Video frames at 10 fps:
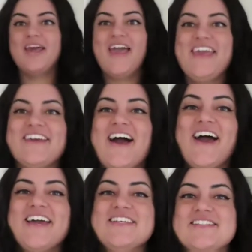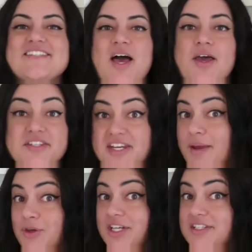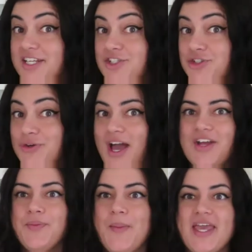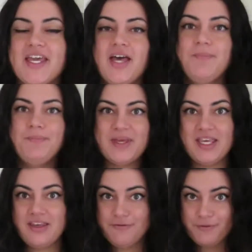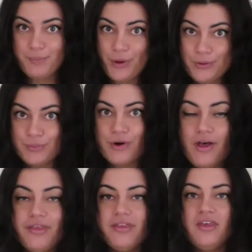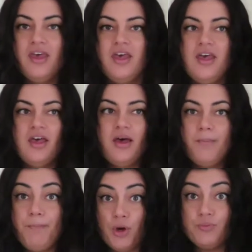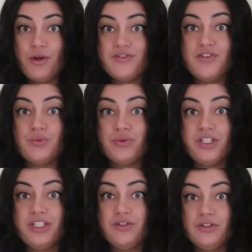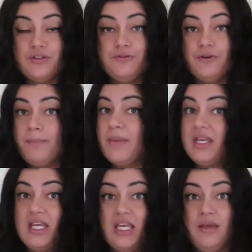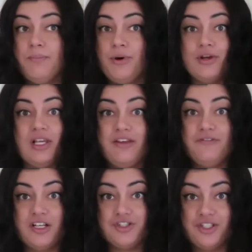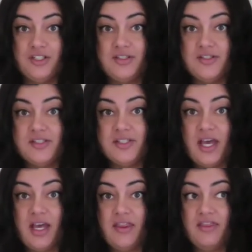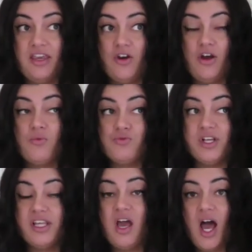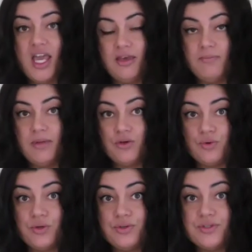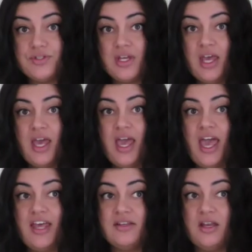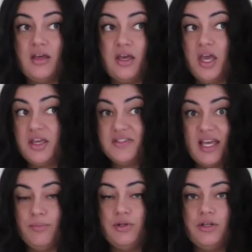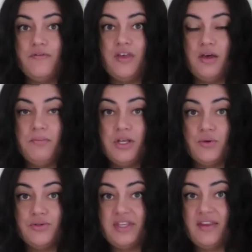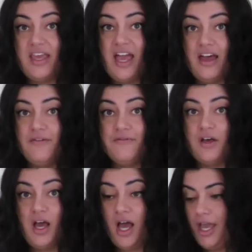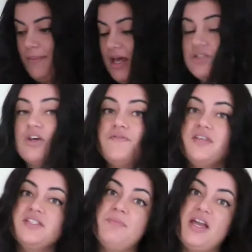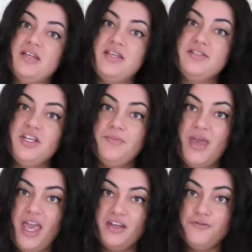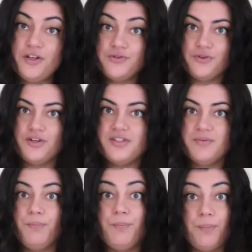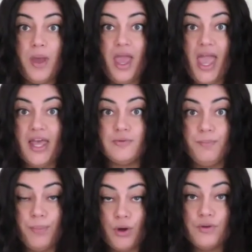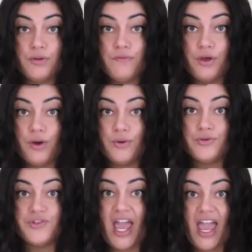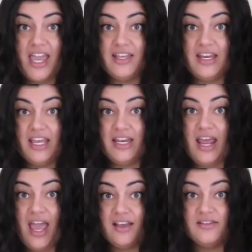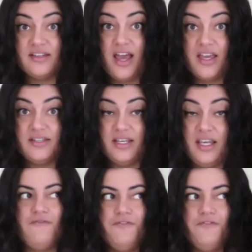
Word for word: Hey guys, today I'm going to teach you how to make a beef bone broth. Bone broths are really good for many bodily functions. They're really high in minerals. An example of the minerals that they have a high amount of is magnesium and phosphorus. And both of those aid in anxiety.